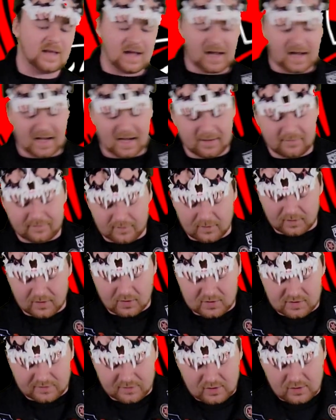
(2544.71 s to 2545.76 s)
Uh, for
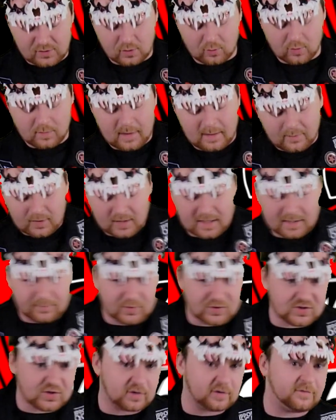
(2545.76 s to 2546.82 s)
those of you who remember in
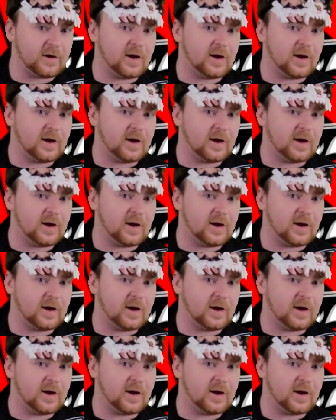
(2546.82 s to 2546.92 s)
Persona